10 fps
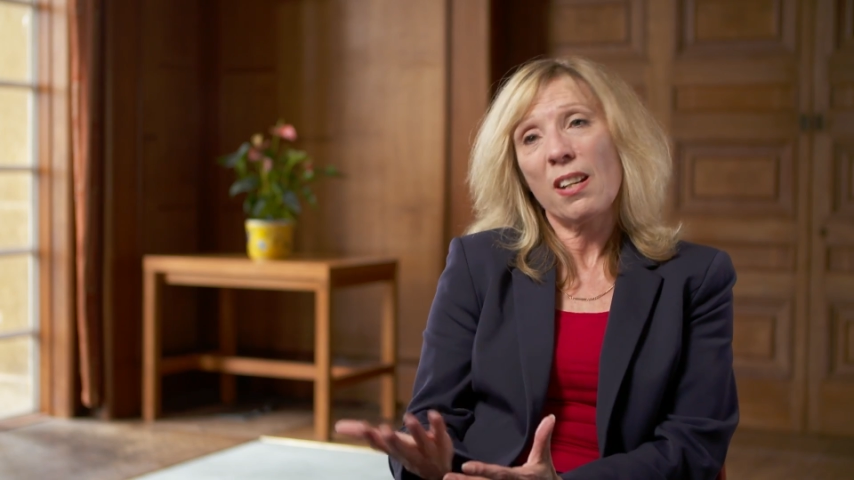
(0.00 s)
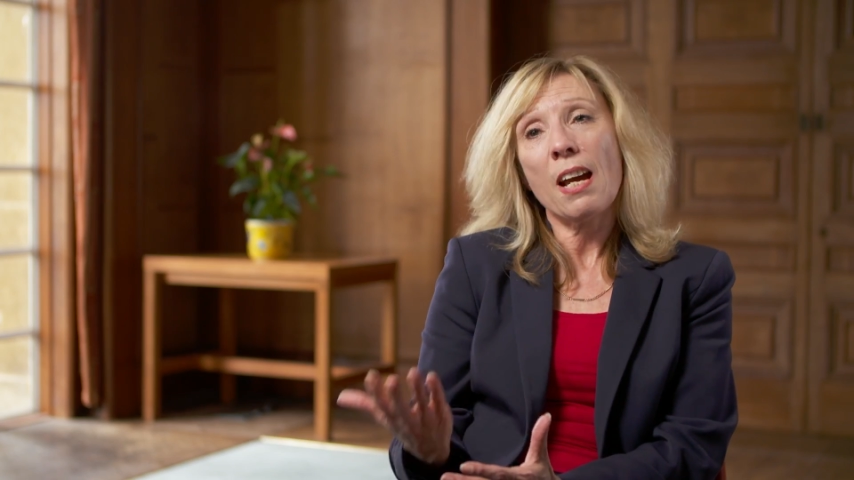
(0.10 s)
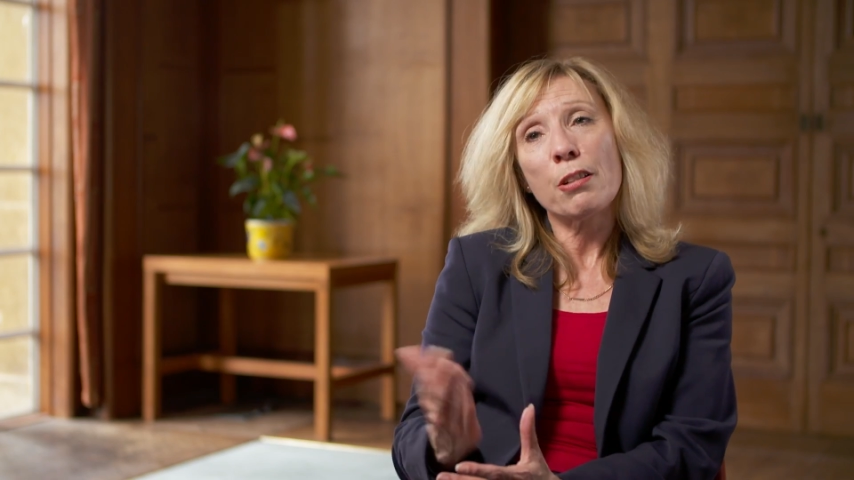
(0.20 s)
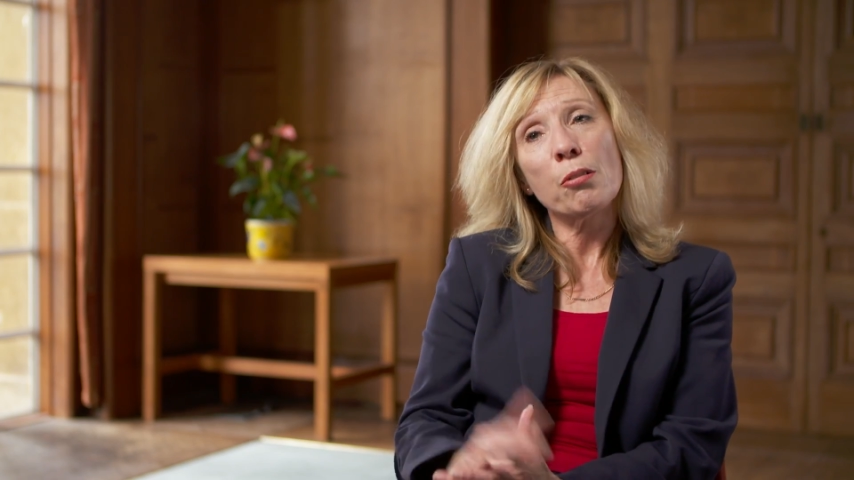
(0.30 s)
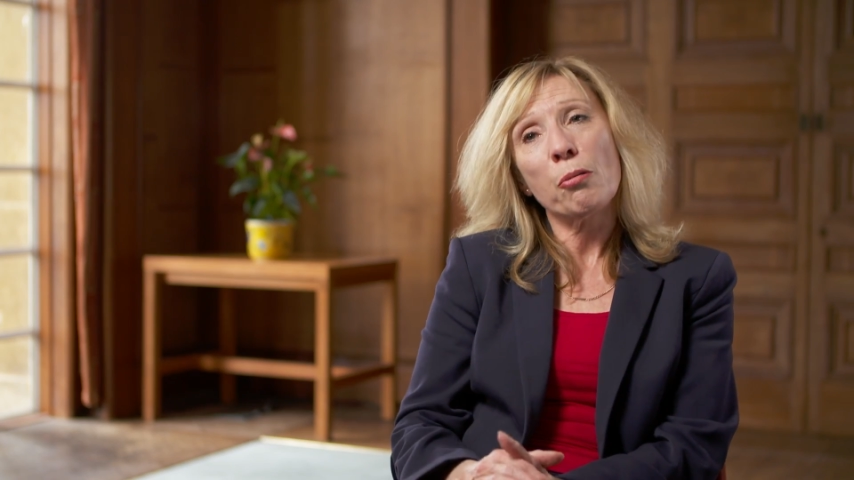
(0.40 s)

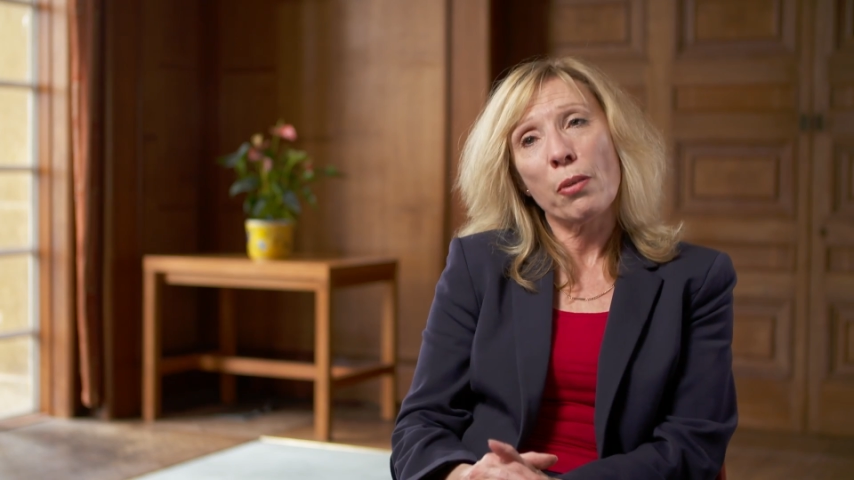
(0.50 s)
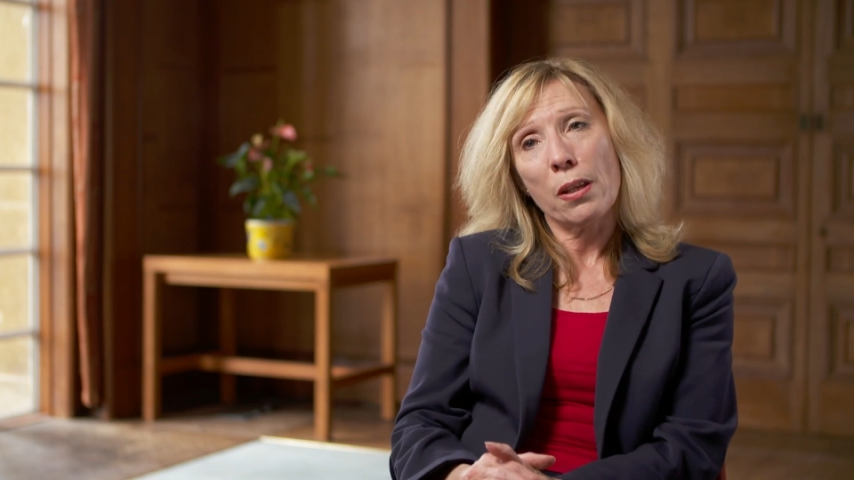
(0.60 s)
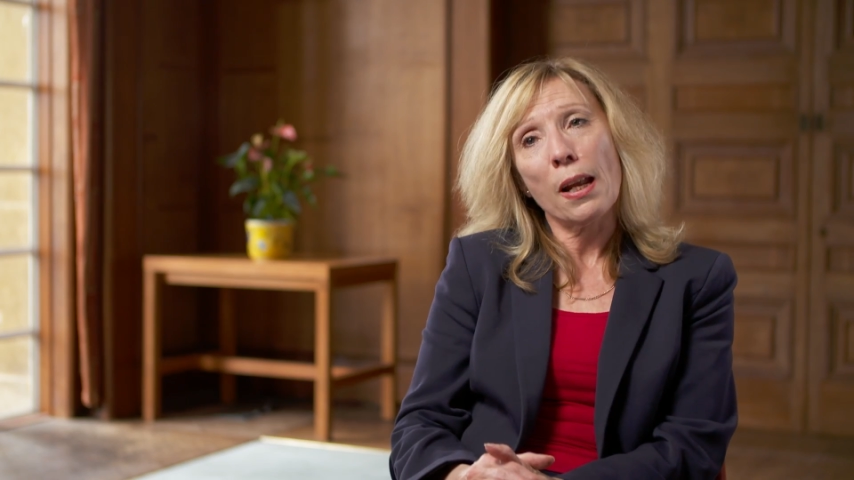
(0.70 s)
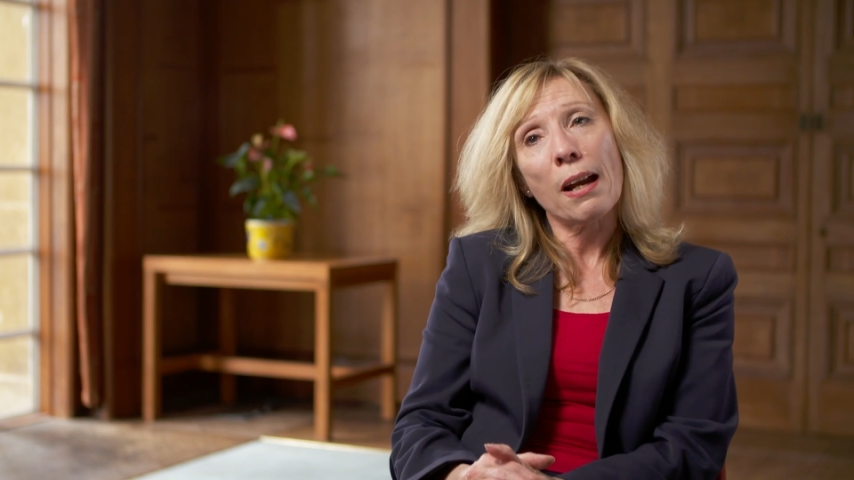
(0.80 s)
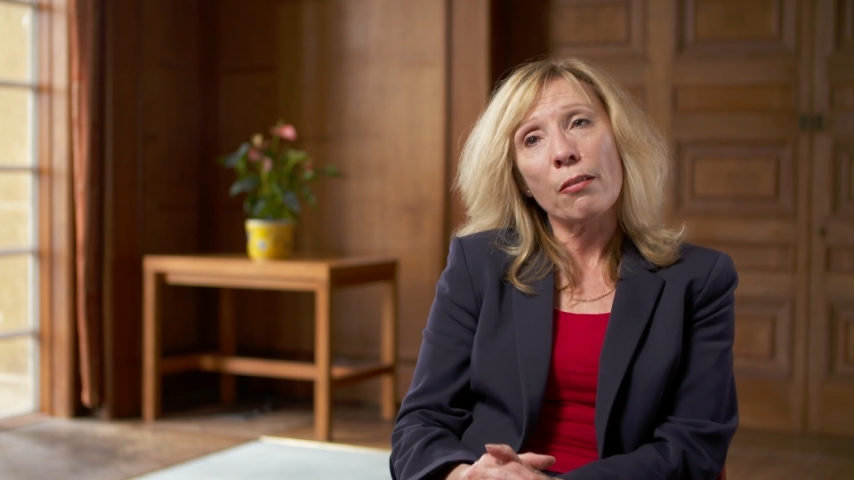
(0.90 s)
now do it
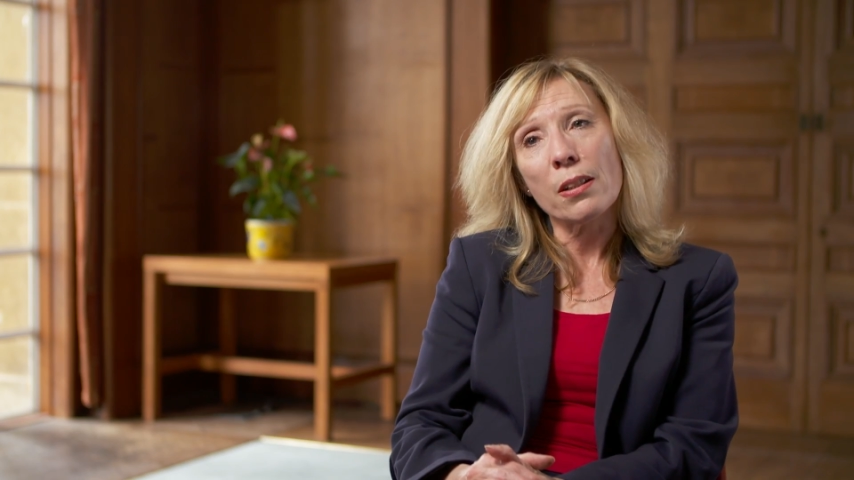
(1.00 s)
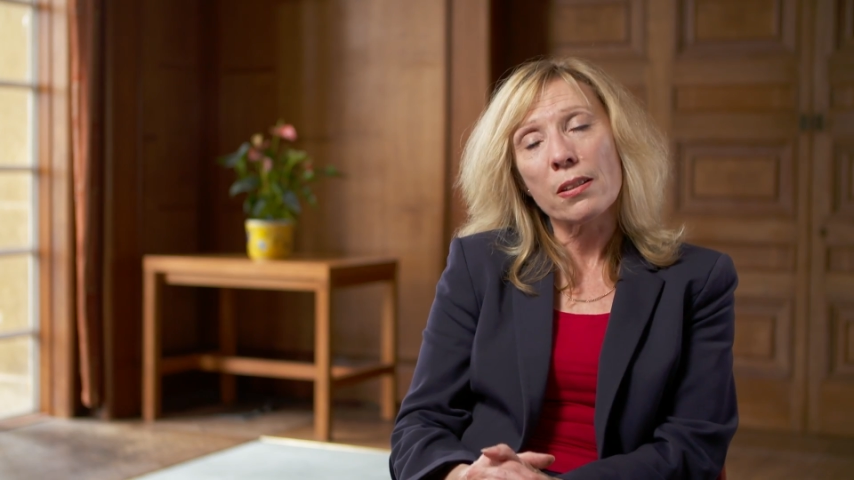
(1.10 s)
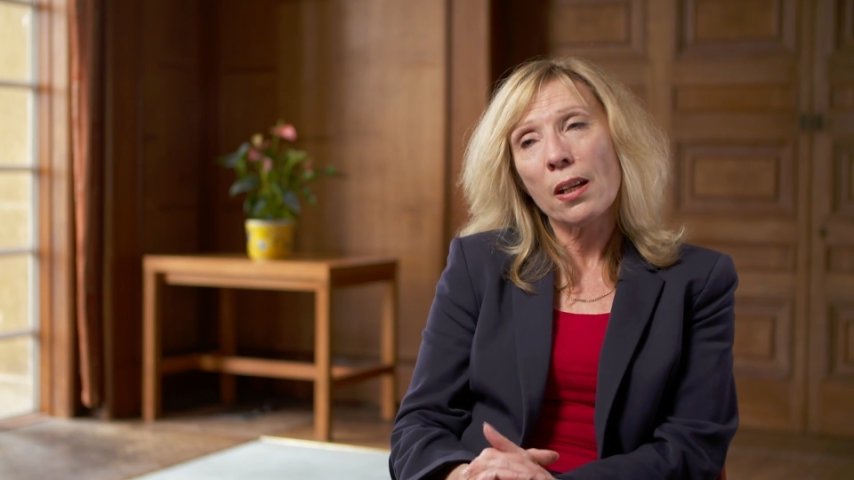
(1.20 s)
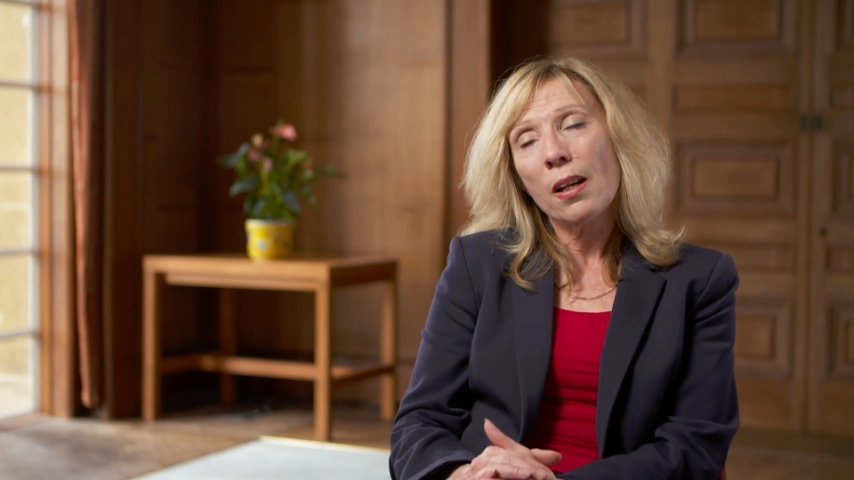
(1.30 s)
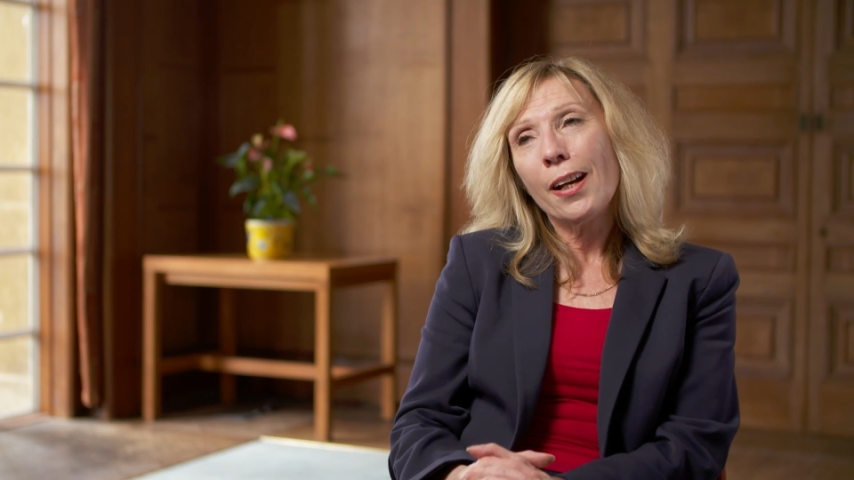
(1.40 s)
within hours.